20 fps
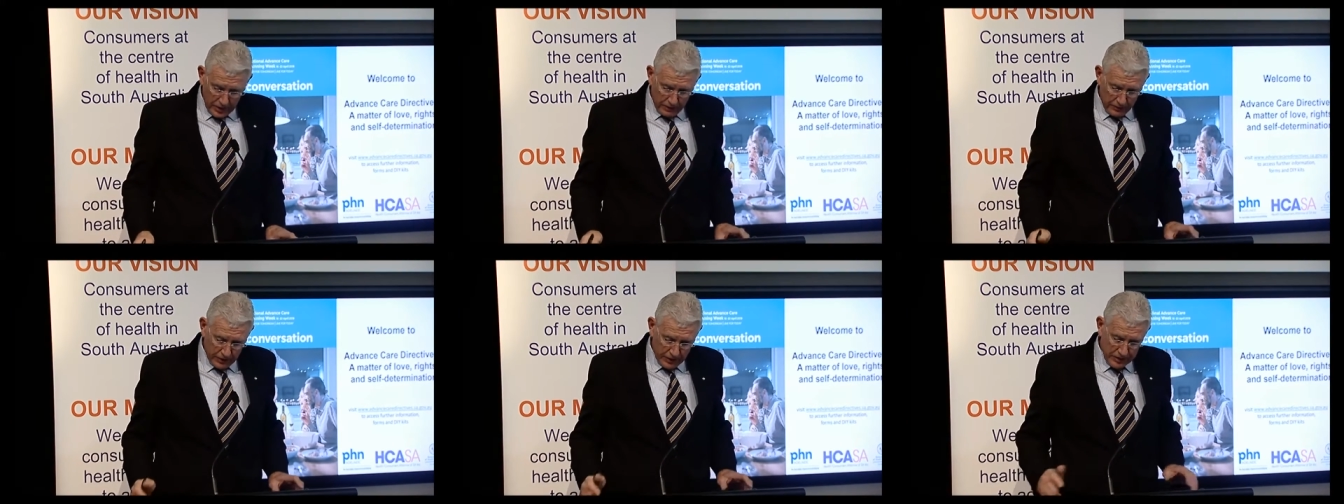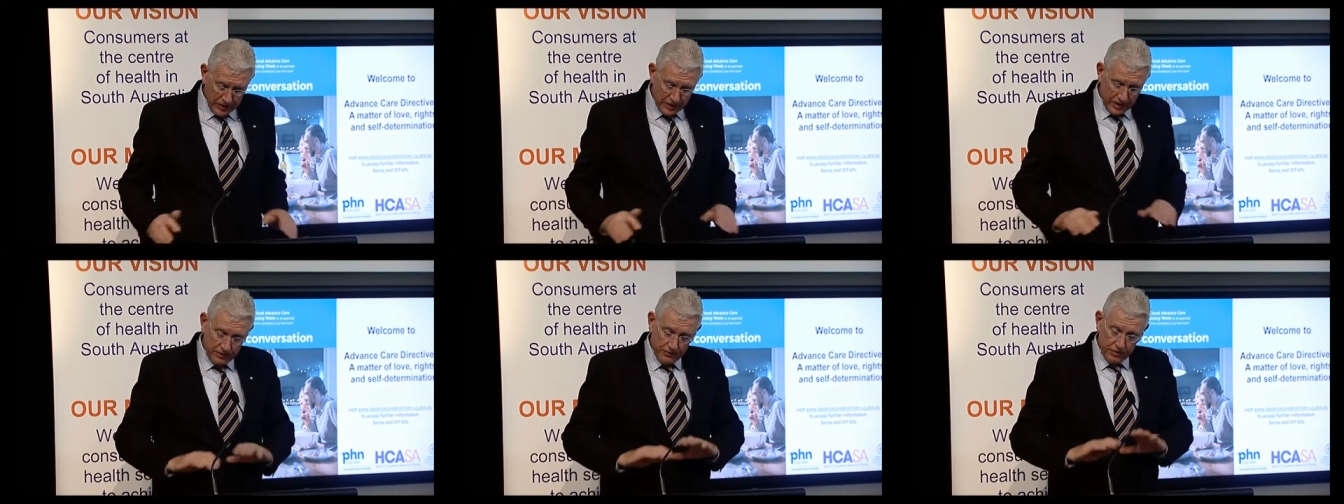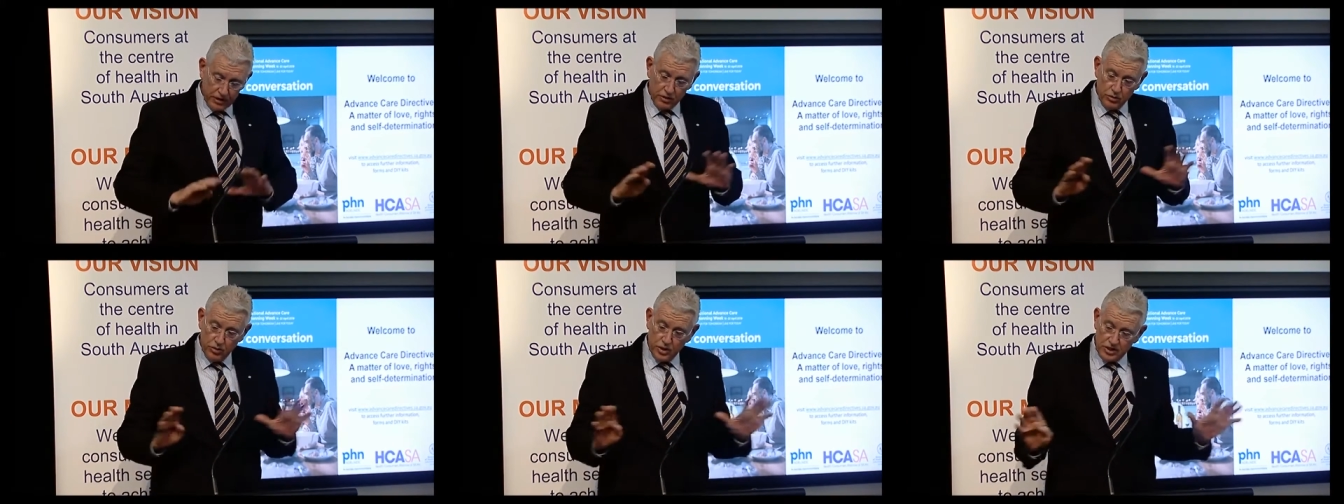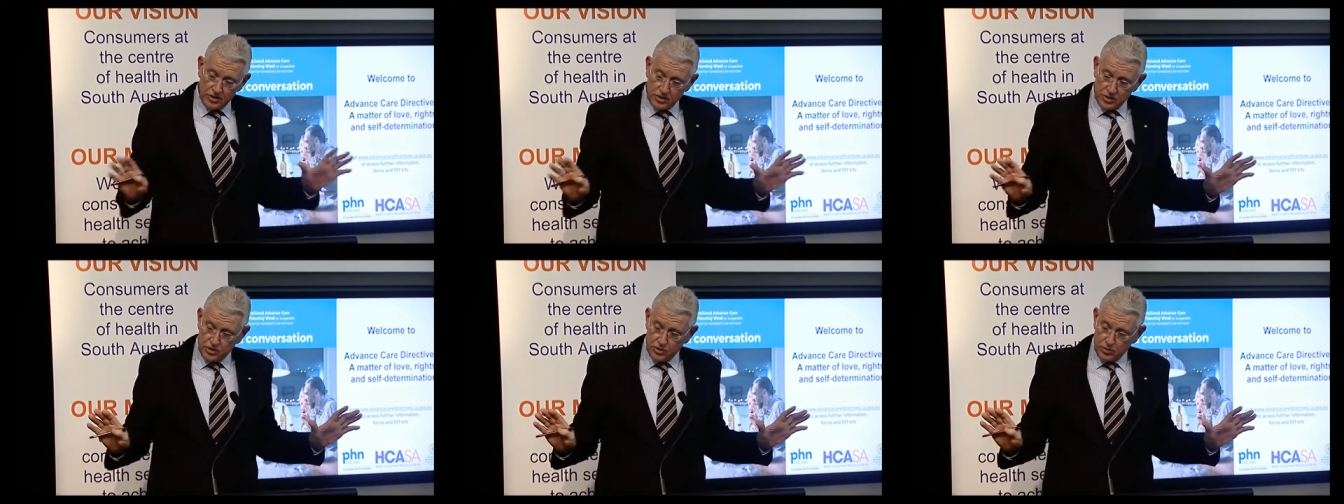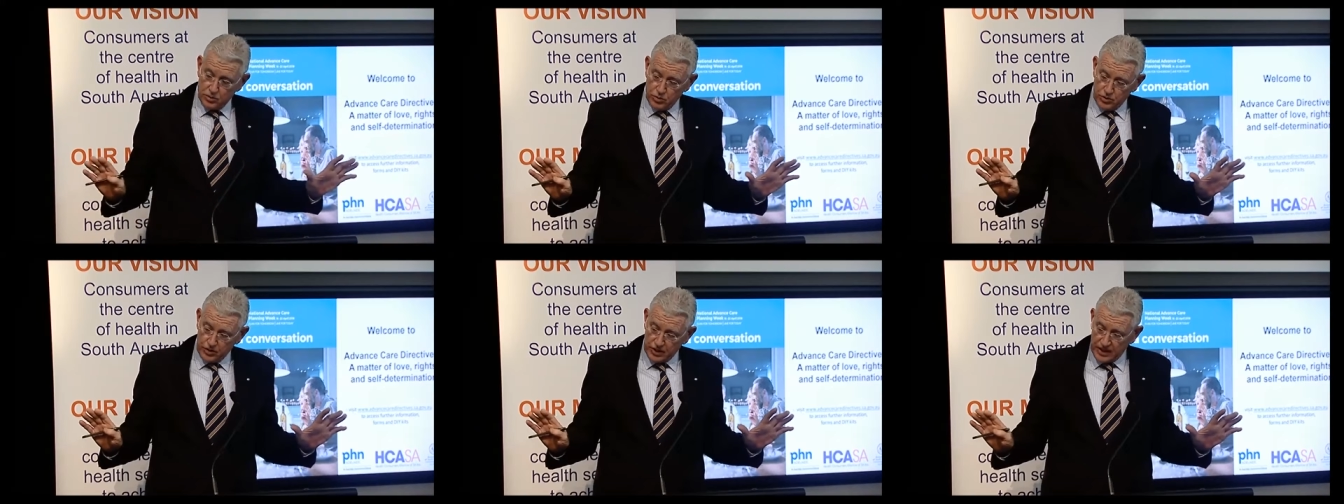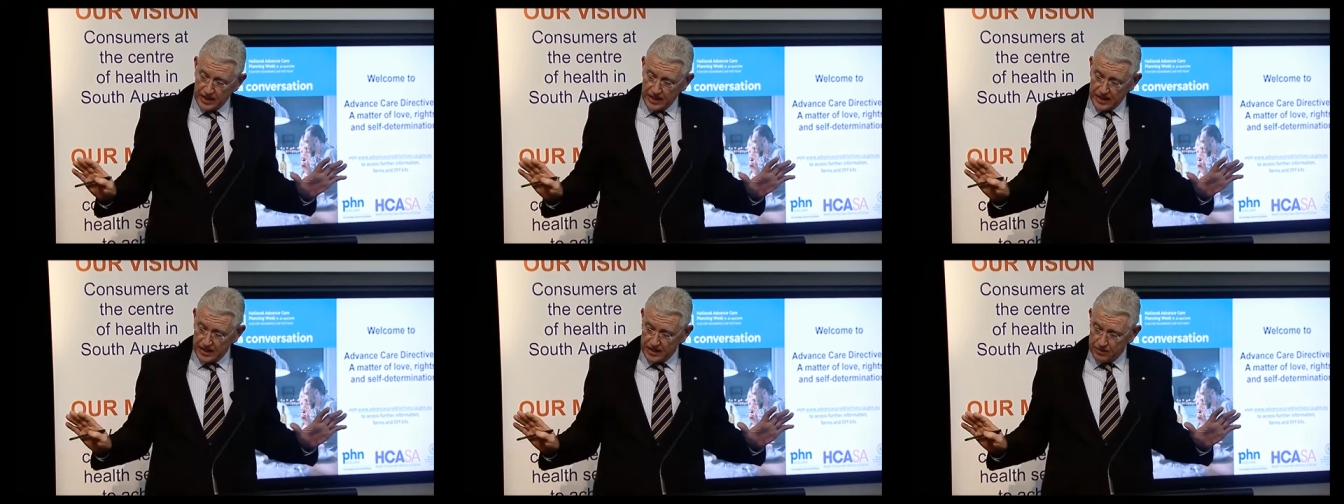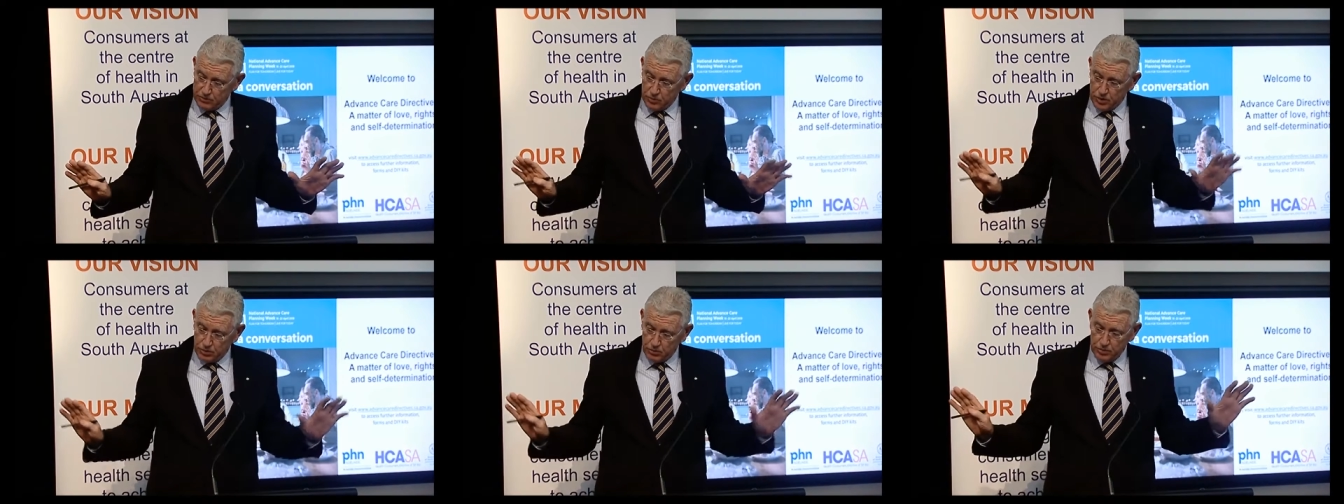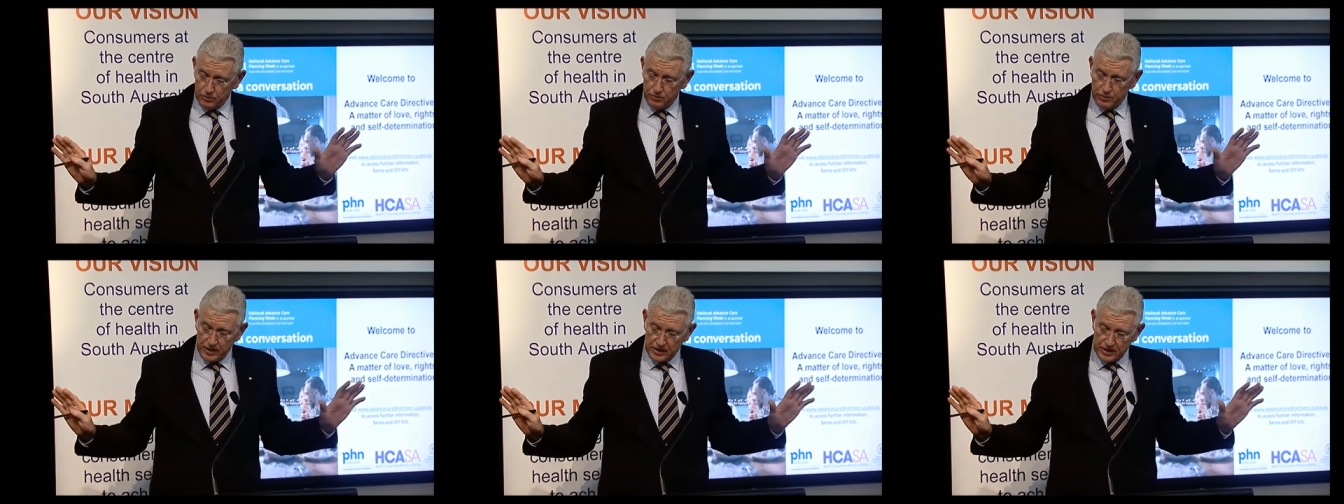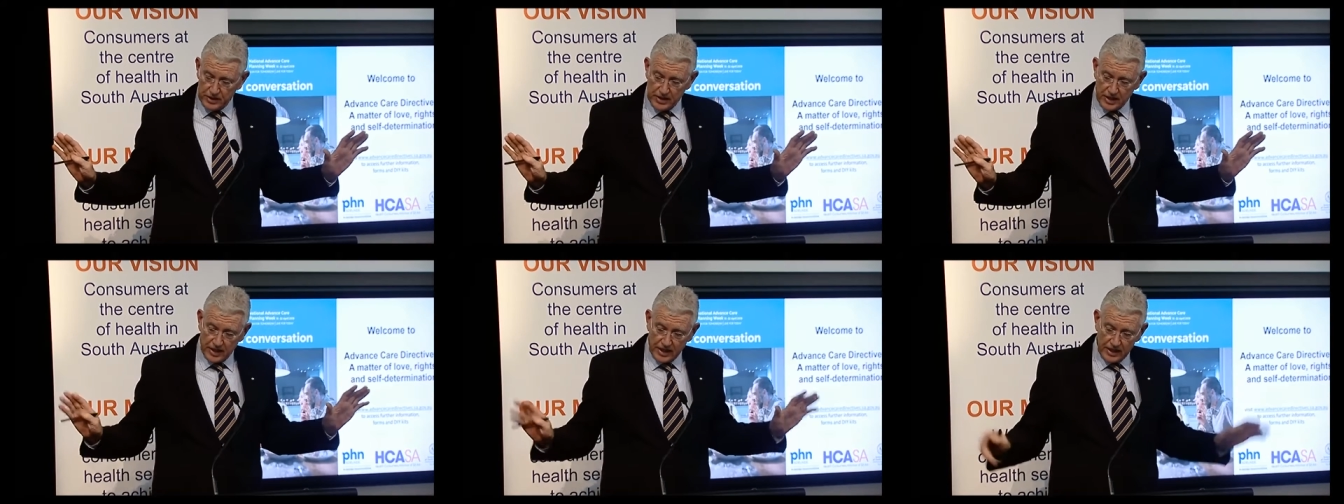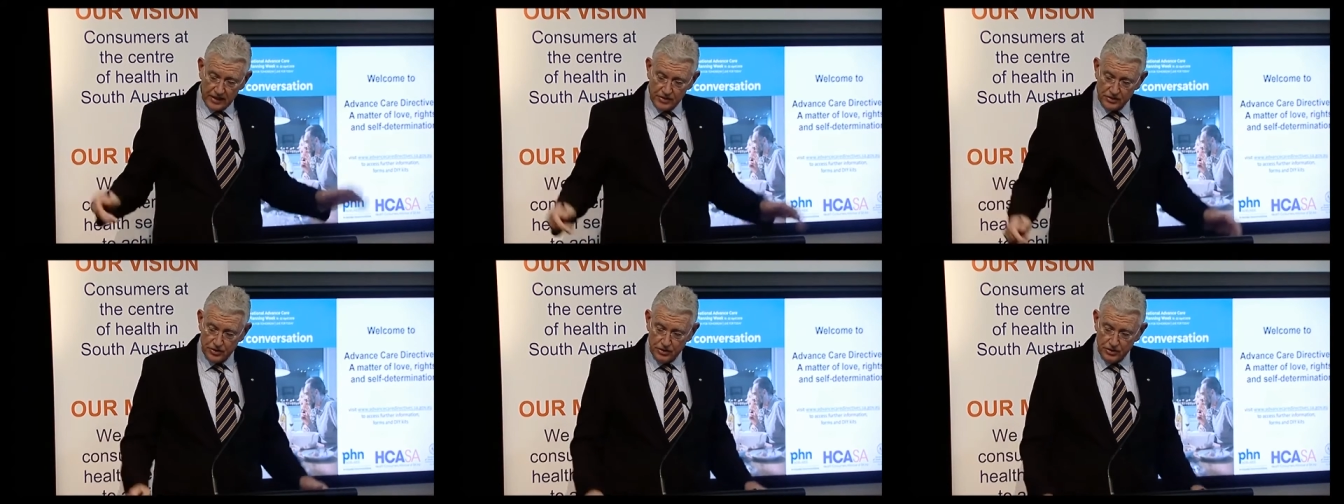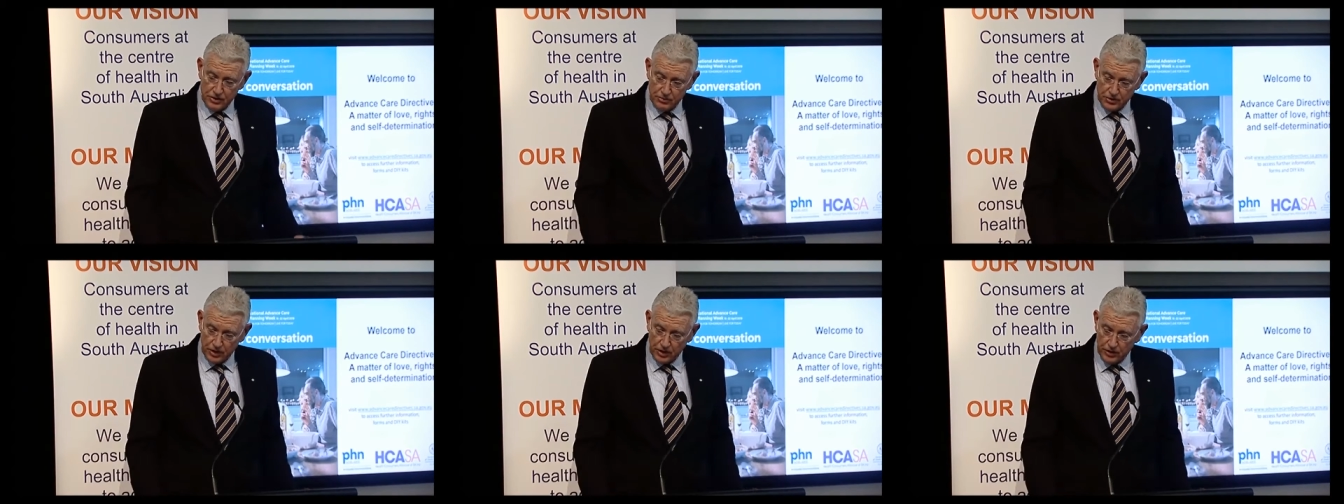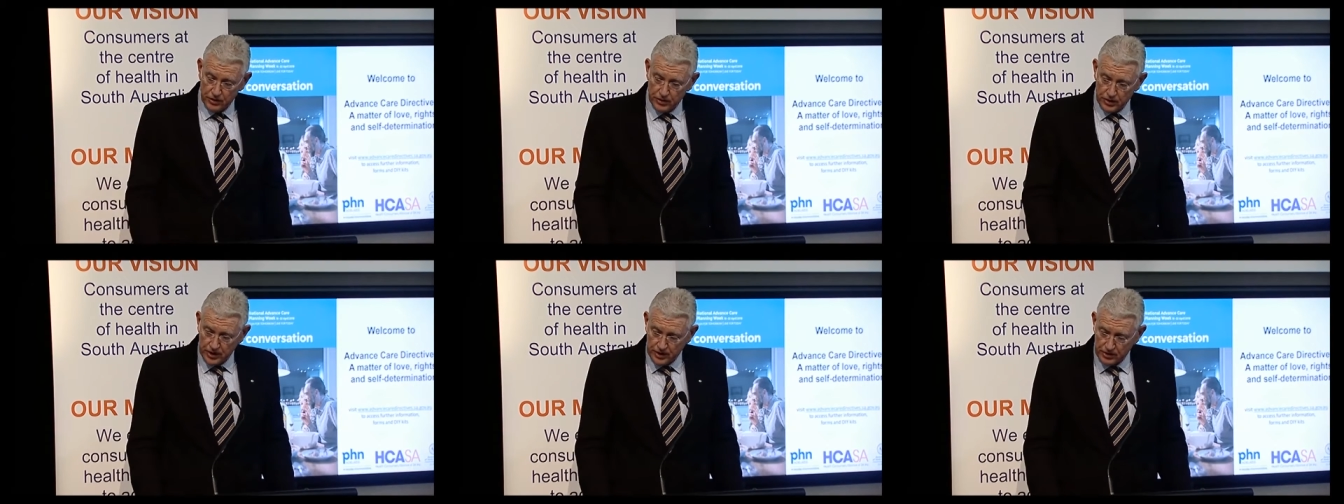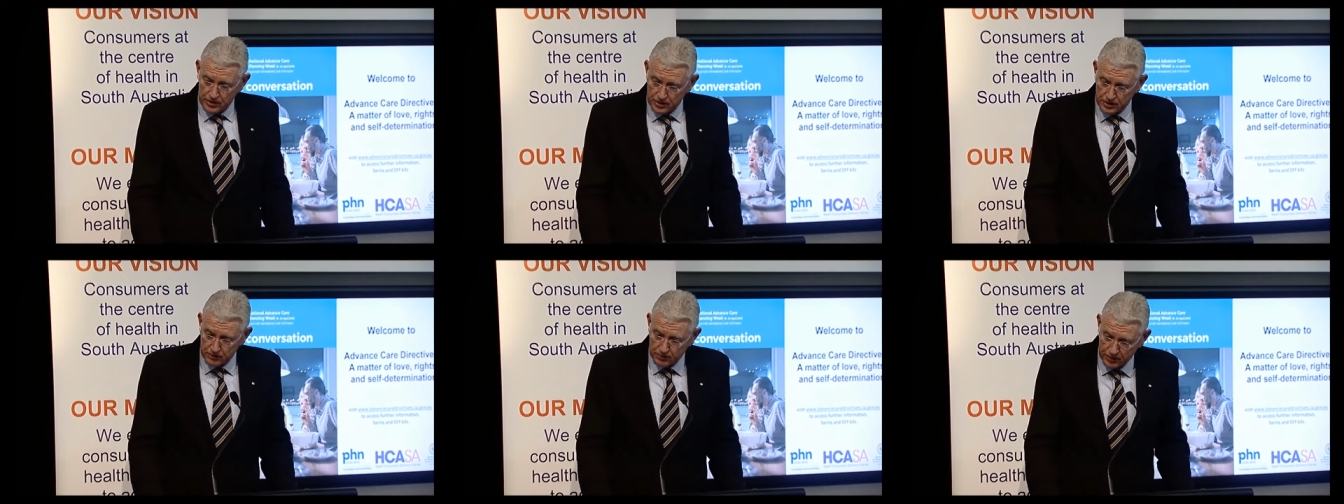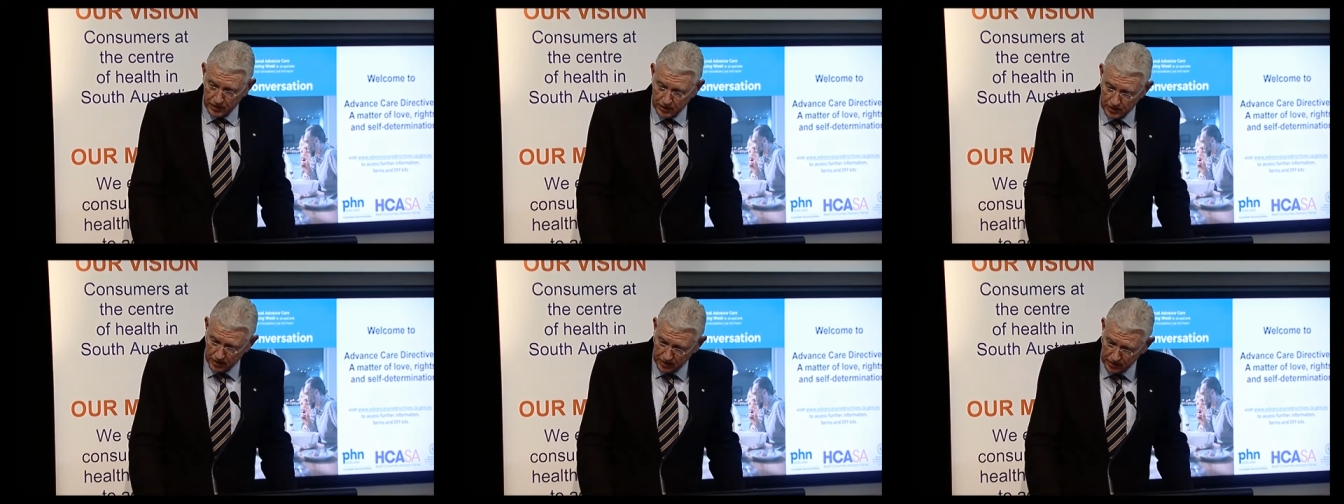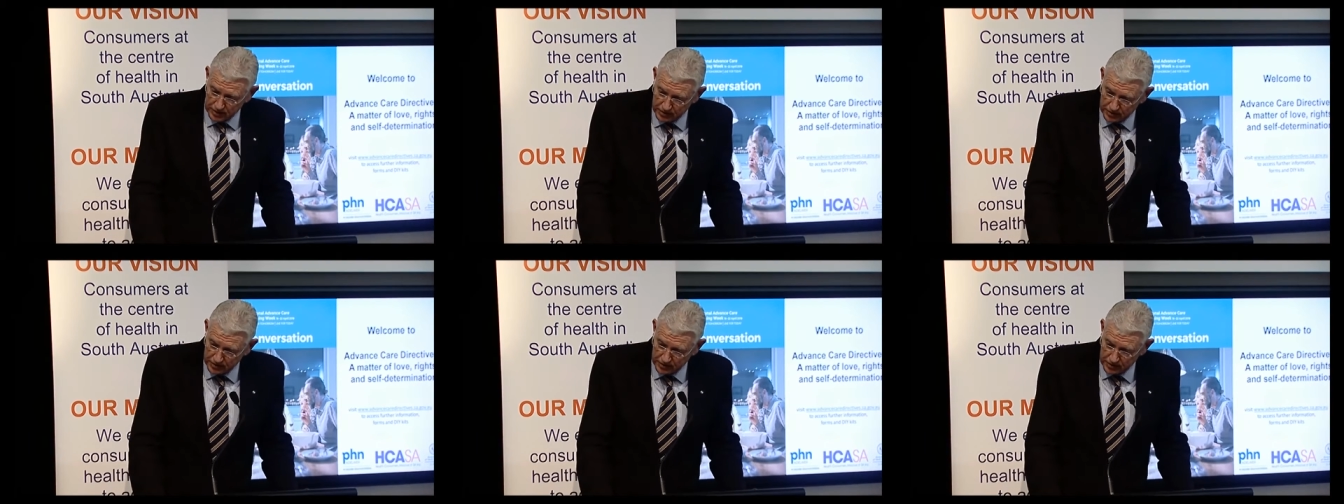that she never quite saw that he had what would be today termed a learning disability.